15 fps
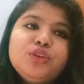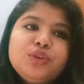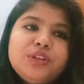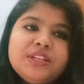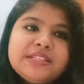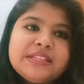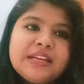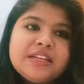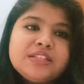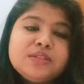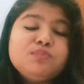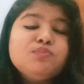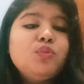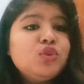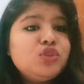to
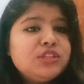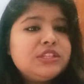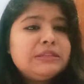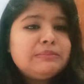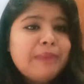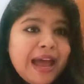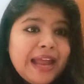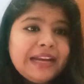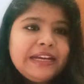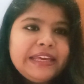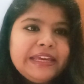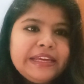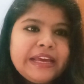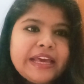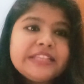discuss most
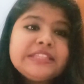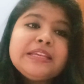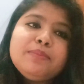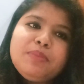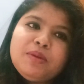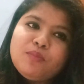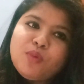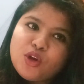demanding SAP